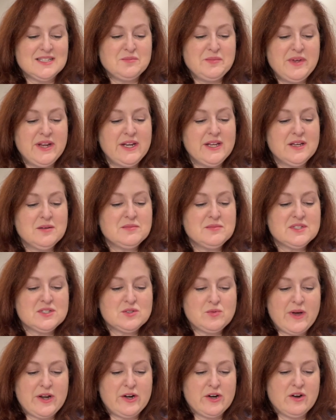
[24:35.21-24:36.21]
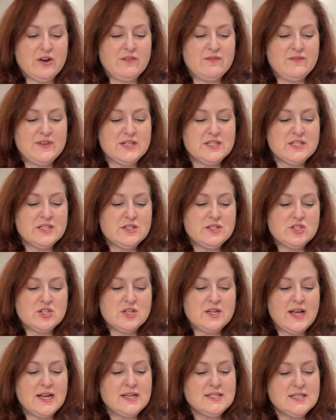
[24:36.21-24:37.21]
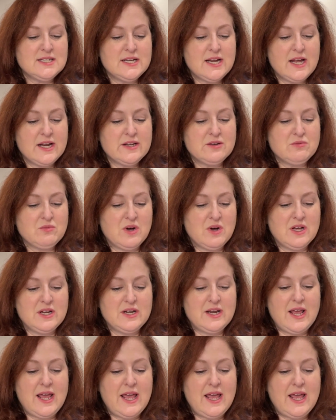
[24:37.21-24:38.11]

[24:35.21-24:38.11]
medium sweater, vintage 1991,